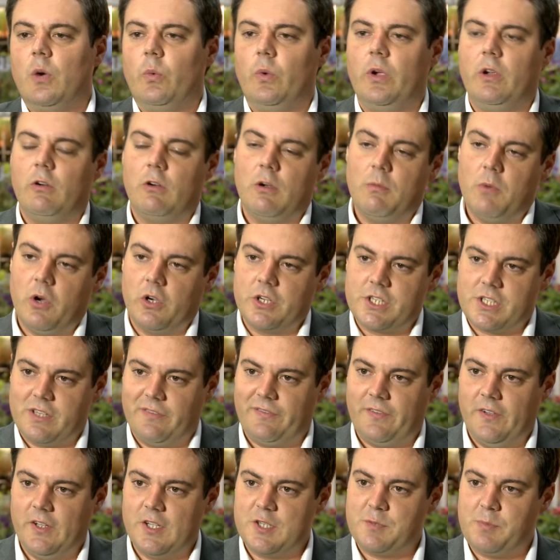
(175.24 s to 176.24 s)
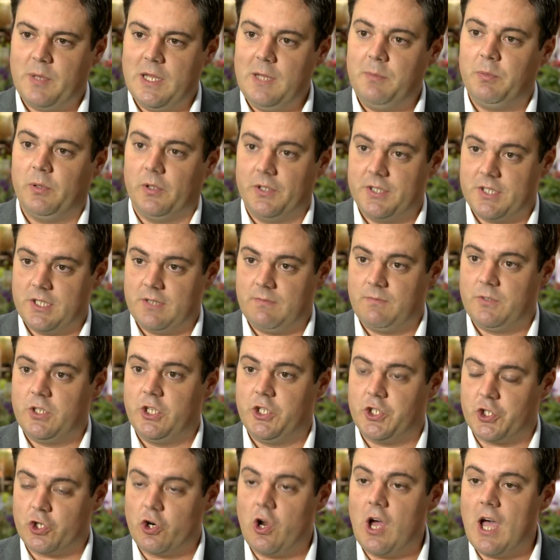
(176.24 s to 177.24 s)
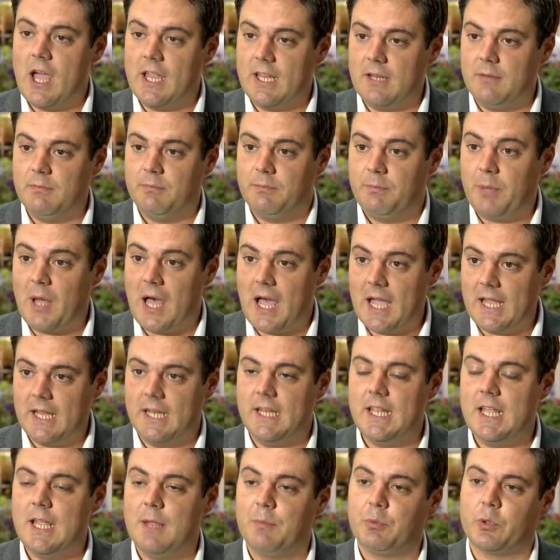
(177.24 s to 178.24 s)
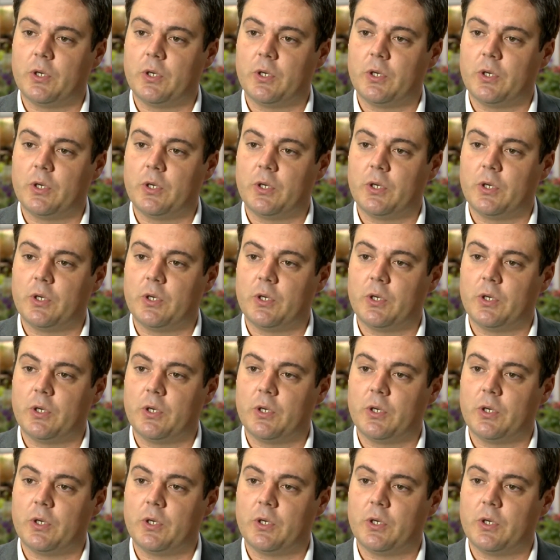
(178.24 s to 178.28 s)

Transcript: We were amongst the first people to try and pioneer